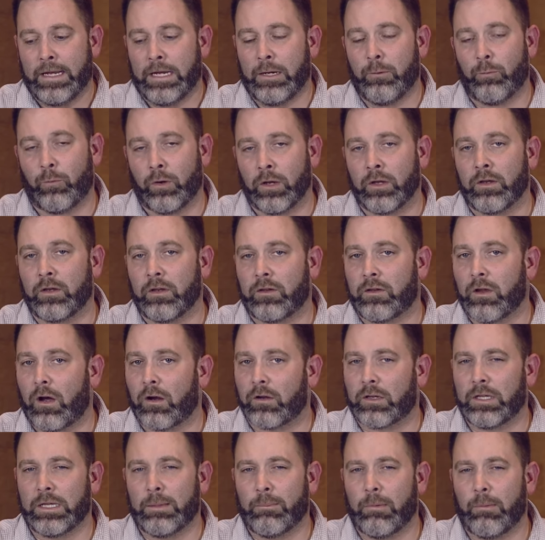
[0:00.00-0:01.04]
he wanted to
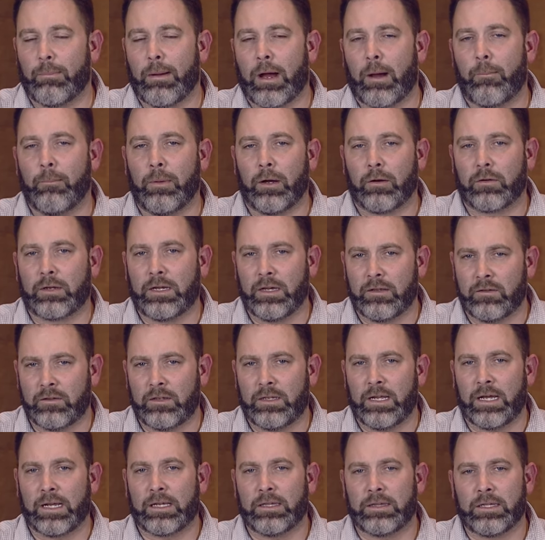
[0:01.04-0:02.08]
talk to them about
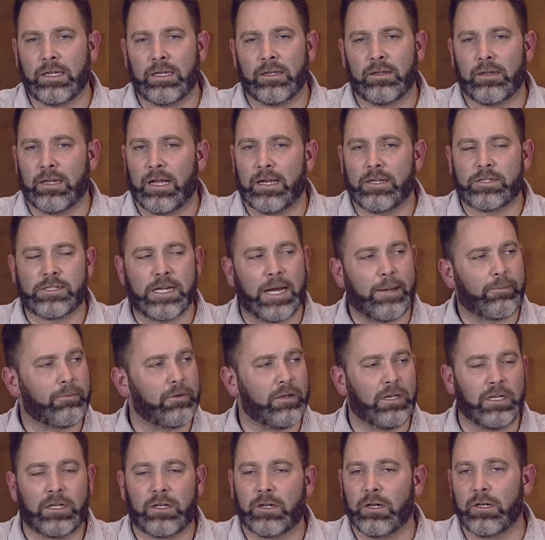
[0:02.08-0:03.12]
Melchizedek at the end of that chapter,
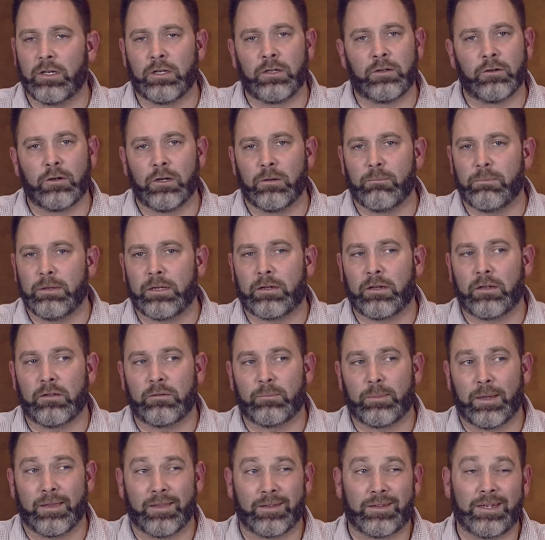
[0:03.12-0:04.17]
and he couldn't do it
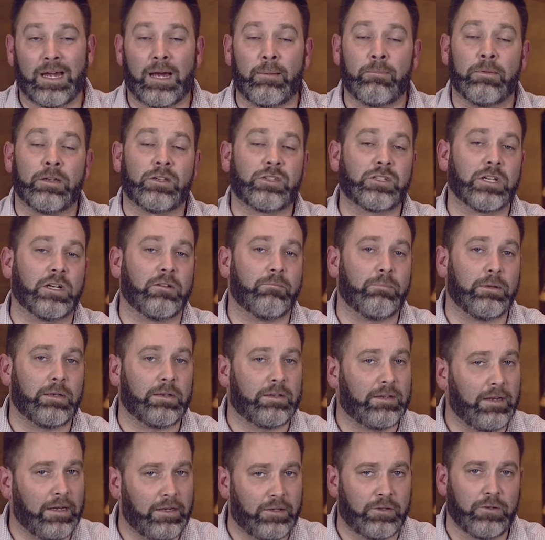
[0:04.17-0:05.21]
because by the time they should have
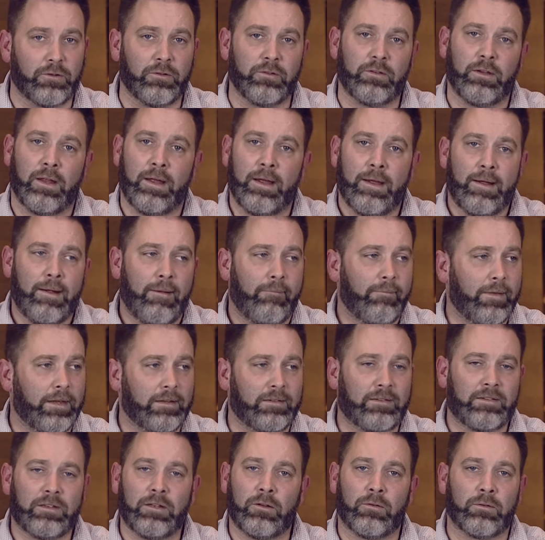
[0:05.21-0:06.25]
been teachers,
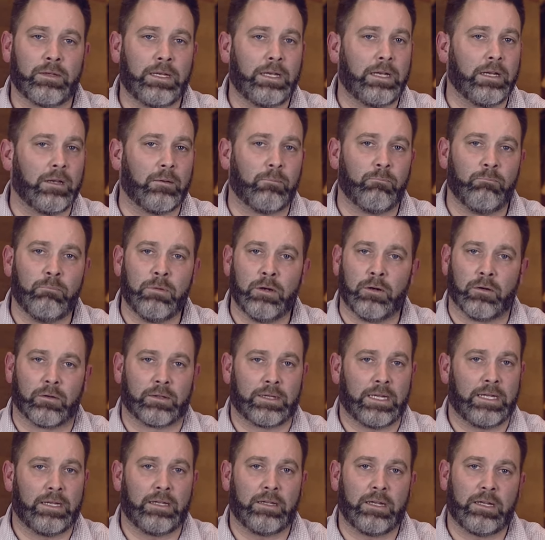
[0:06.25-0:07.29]
they still needed
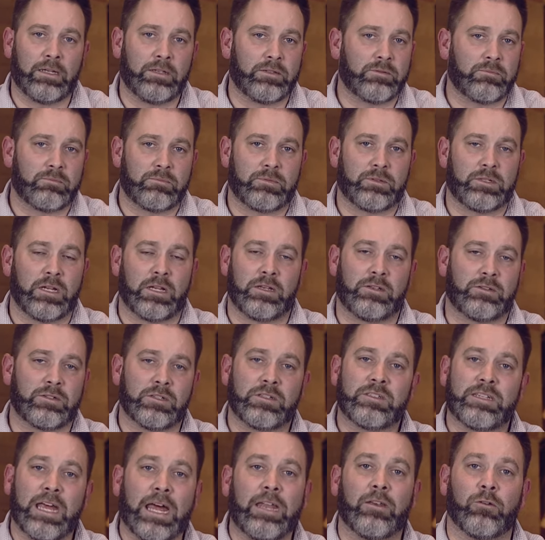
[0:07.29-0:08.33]
milk. They, they, they
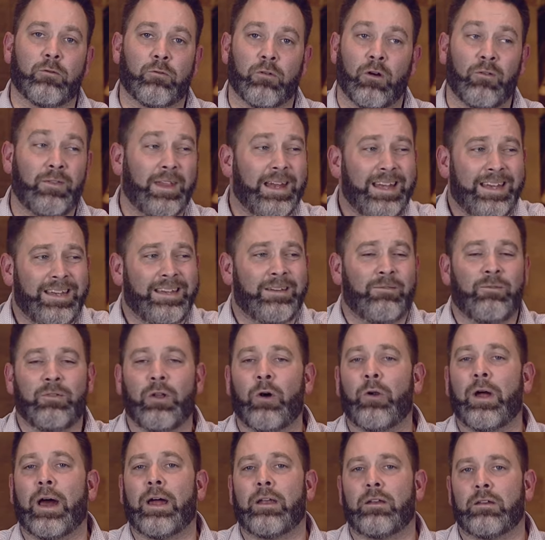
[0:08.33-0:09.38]
just hadn't grown. They didn't even
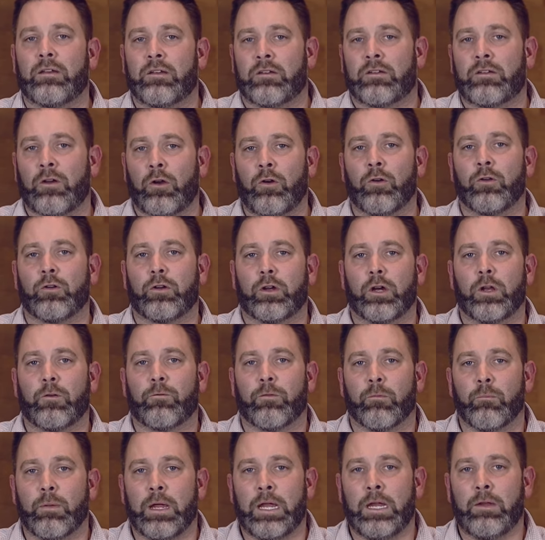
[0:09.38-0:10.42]
know how to discern good
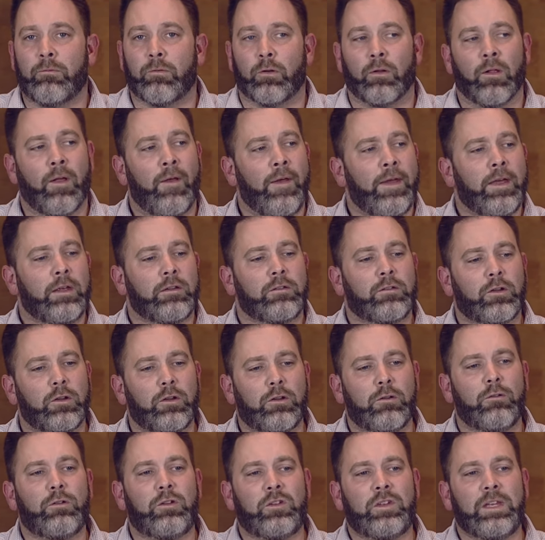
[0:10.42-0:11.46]
from evil. So
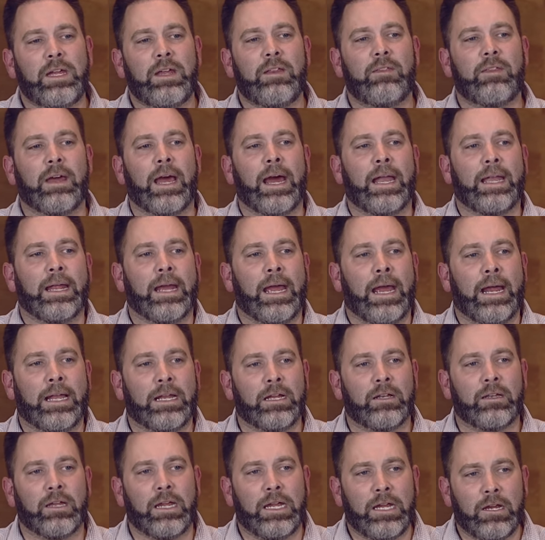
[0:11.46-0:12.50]
you see that,
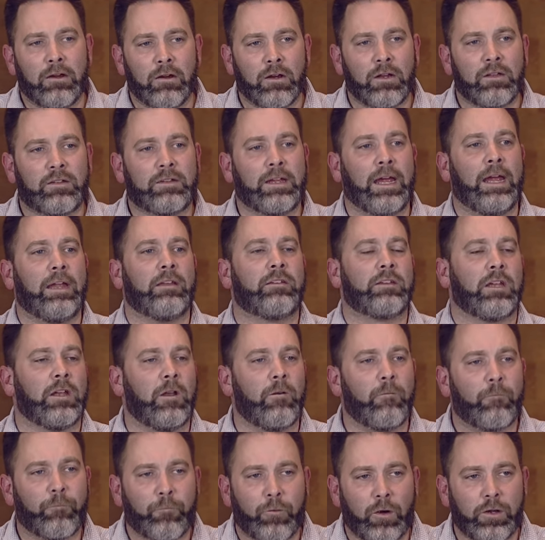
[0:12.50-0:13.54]
and it irritates, and
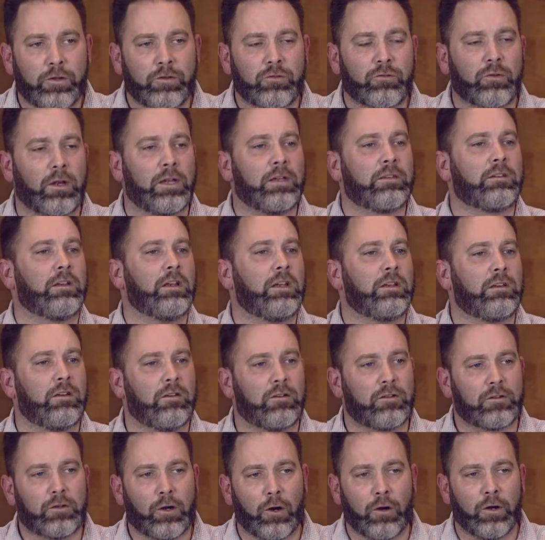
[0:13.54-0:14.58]
it frustrates, and it
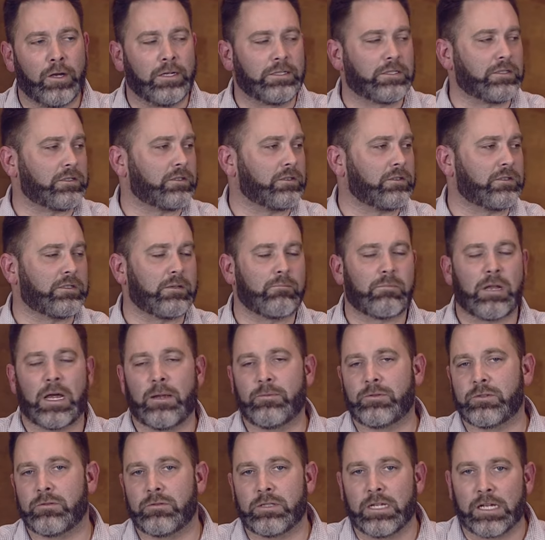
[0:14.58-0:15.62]
discourages, and
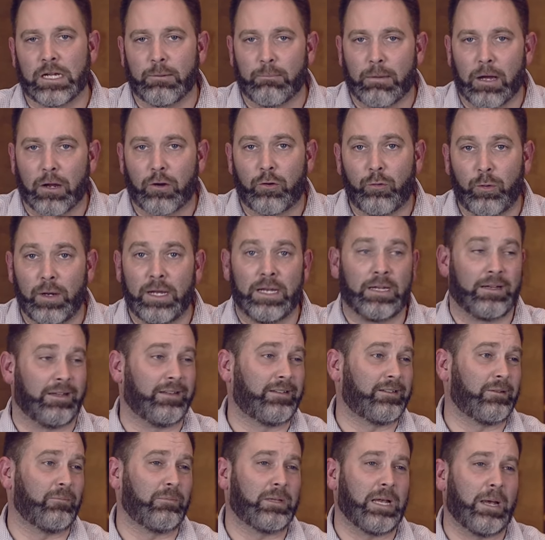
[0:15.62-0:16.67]
sometimes you think about quitting,
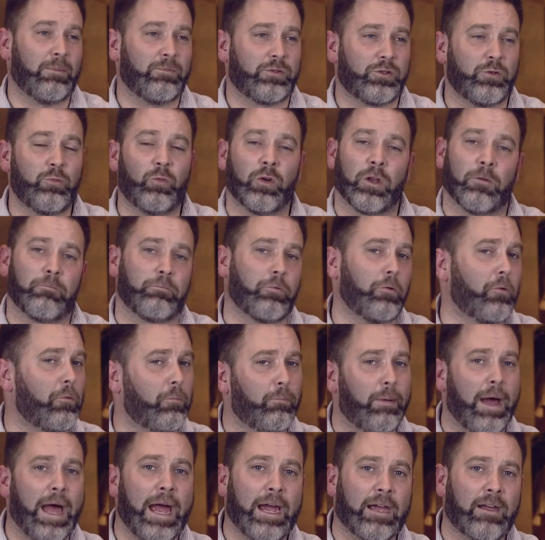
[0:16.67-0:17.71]
and sometimes you want to pull
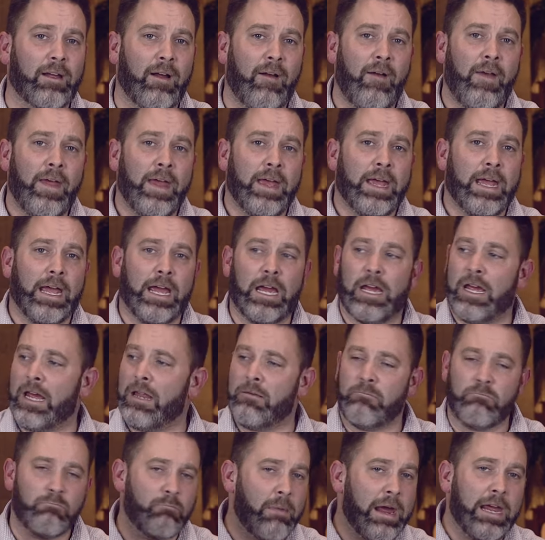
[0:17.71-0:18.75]
back
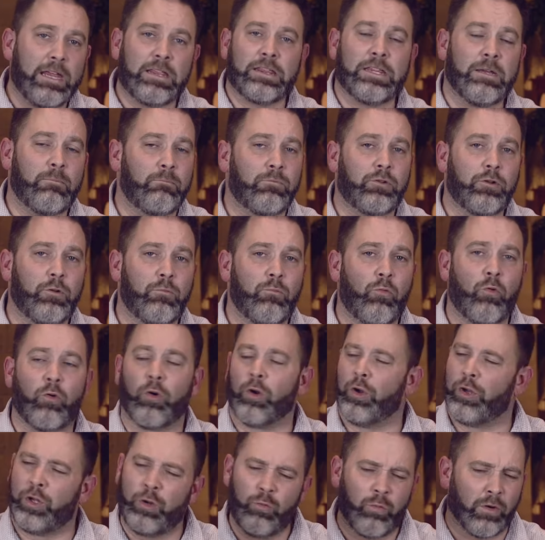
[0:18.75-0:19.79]
and make them do
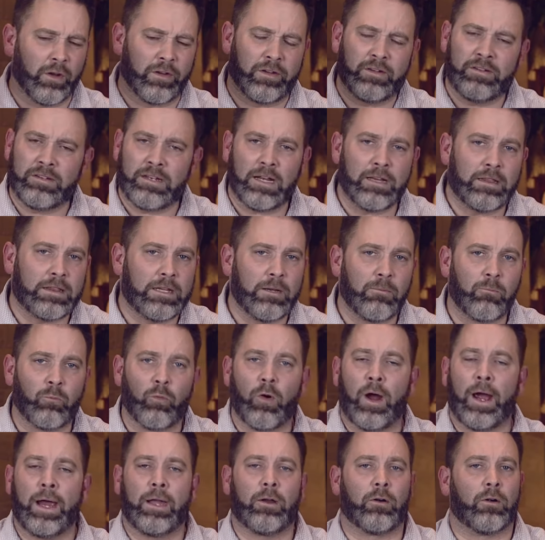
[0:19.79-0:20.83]
more. You want to set them
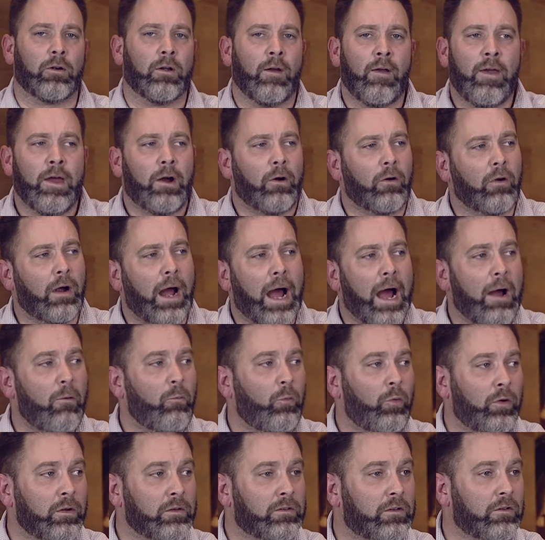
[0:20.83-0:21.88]
right, or, or I
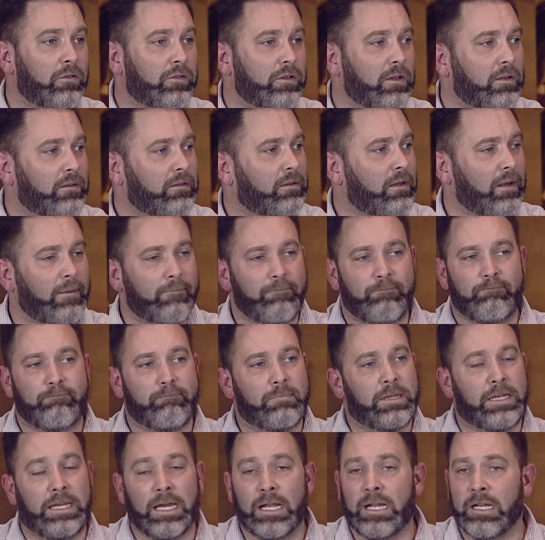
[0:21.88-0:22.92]
want to just uh,
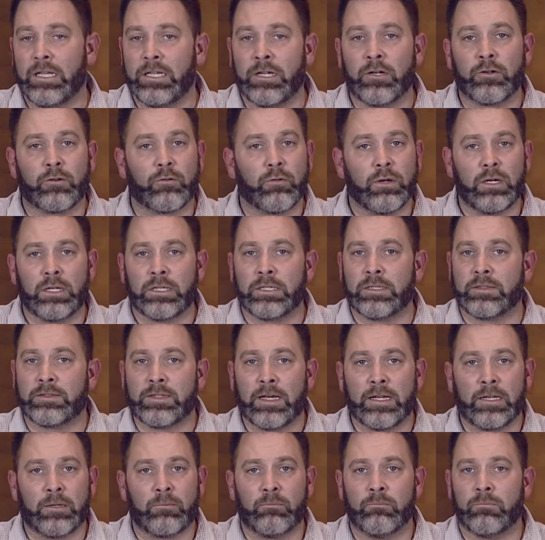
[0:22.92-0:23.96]
get in their grill and
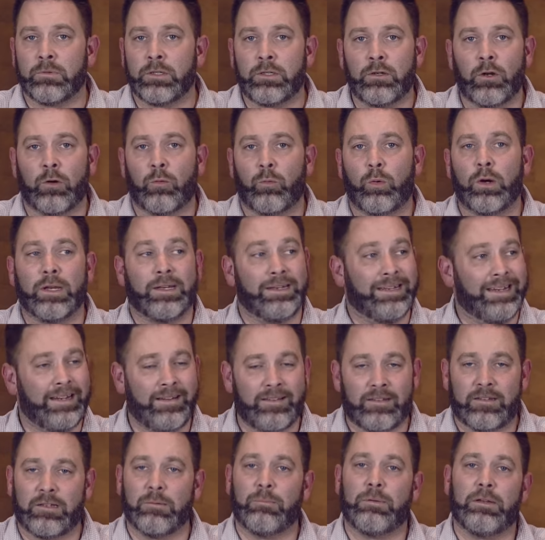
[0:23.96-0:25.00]
tell them, you know, what
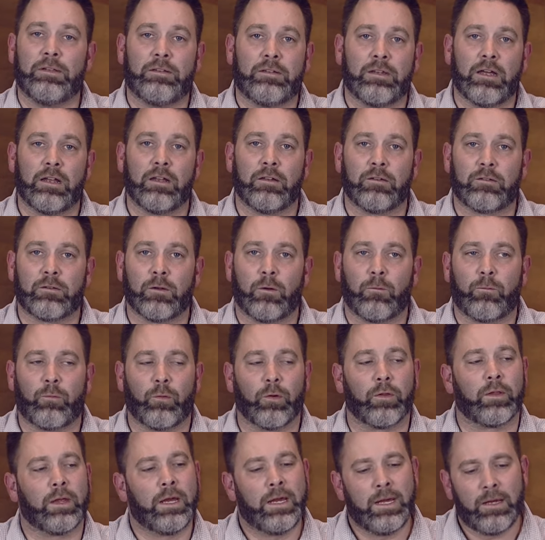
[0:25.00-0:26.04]
needs to be said and so
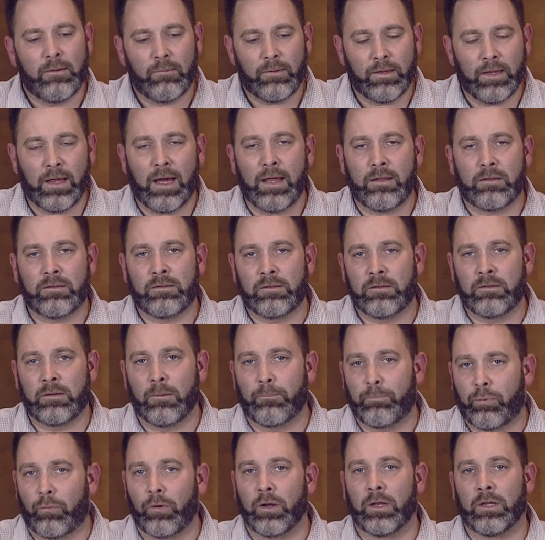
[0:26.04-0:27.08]
forth. Well, that's
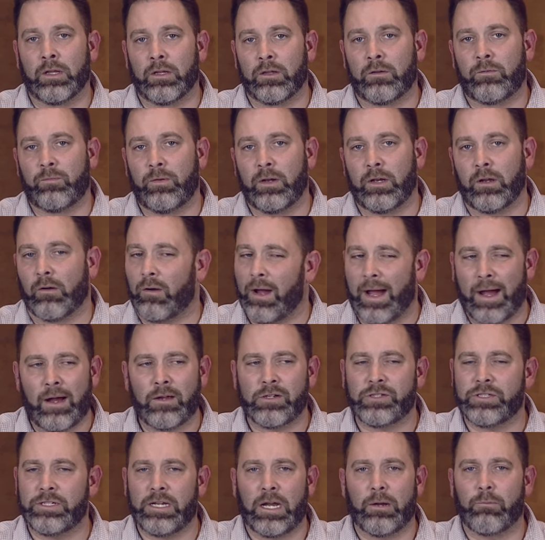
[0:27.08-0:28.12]
the point of this video.
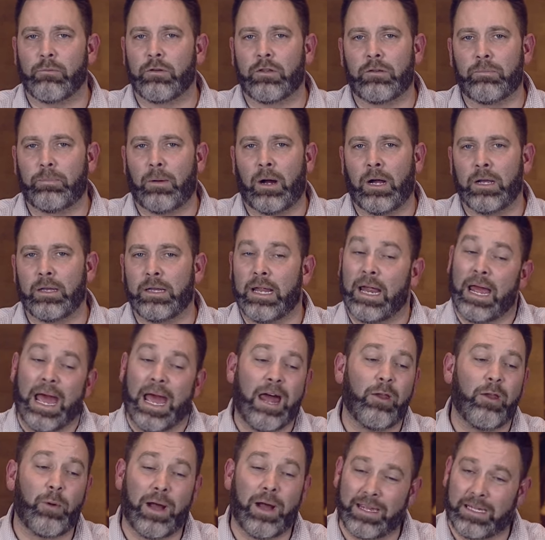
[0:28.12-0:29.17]
How should I respond to that?
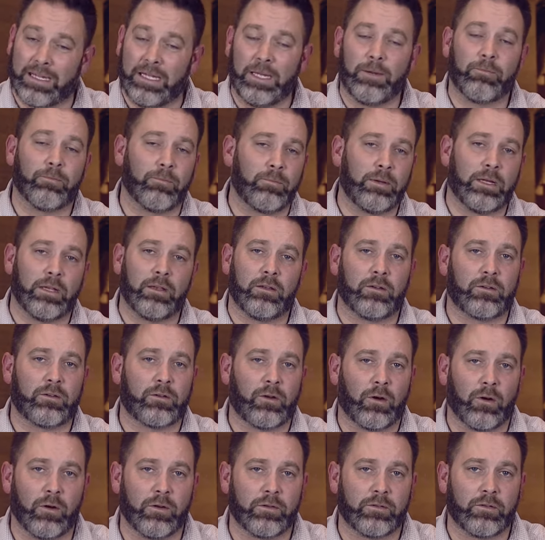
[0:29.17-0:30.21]
How do I keep from getting
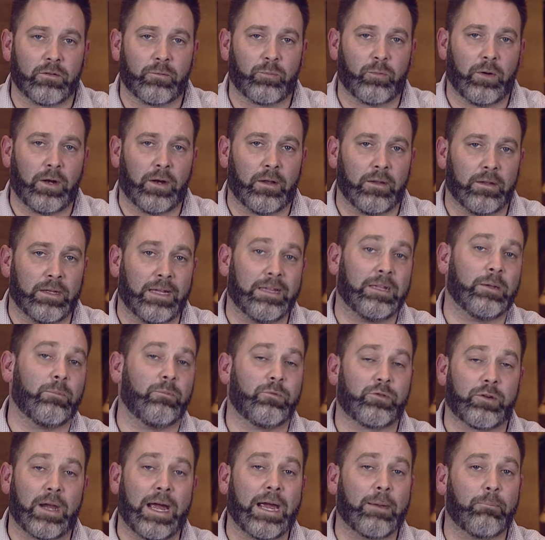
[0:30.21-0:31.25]
discouraged as well and letting
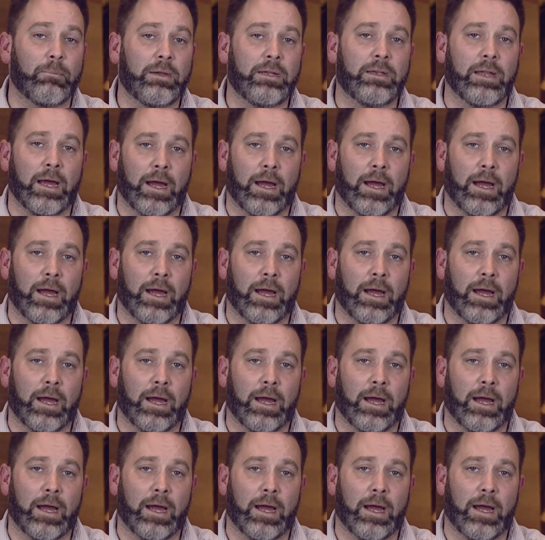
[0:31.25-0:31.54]
them drag me